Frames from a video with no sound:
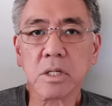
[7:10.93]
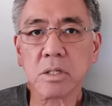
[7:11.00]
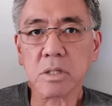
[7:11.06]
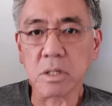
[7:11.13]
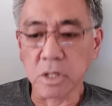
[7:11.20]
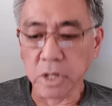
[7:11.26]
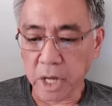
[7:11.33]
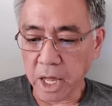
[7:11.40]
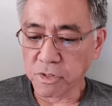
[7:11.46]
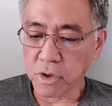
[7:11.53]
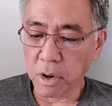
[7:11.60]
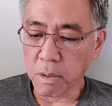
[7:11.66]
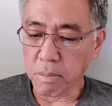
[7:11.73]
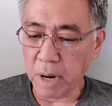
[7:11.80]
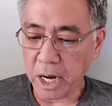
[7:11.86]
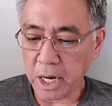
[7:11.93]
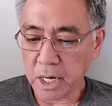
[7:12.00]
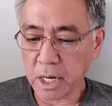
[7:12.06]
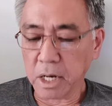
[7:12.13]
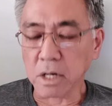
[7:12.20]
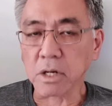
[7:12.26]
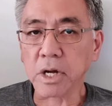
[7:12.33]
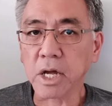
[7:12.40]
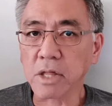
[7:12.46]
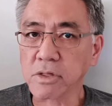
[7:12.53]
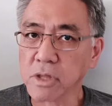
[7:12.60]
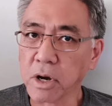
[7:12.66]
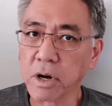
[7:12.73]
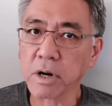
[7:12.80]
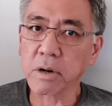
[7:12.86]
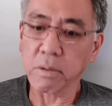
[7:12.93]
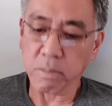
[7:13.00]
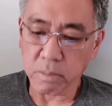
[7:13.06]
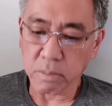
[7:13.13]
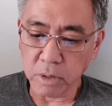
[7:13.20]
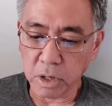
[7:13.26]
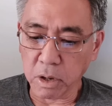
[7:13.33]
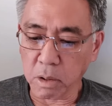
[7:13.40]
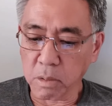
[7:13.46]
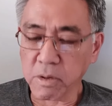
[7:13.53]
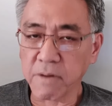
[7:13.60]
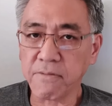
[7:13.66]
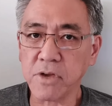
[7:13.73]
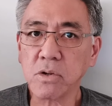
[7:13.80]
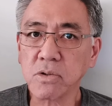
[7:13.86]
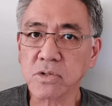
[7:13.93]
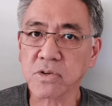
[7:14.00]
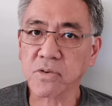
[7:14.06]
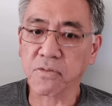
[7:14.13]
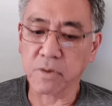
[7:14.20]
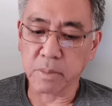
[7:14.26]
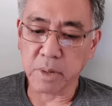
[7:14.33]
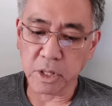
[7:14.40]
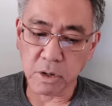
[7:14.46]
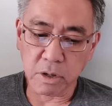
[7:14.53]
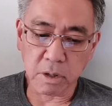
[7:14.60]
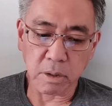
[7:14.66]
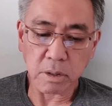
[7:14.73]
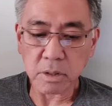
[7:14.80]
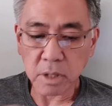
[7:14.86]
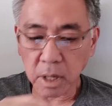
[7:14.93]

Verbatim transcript: look at their rating, look at their, you know, reviews from other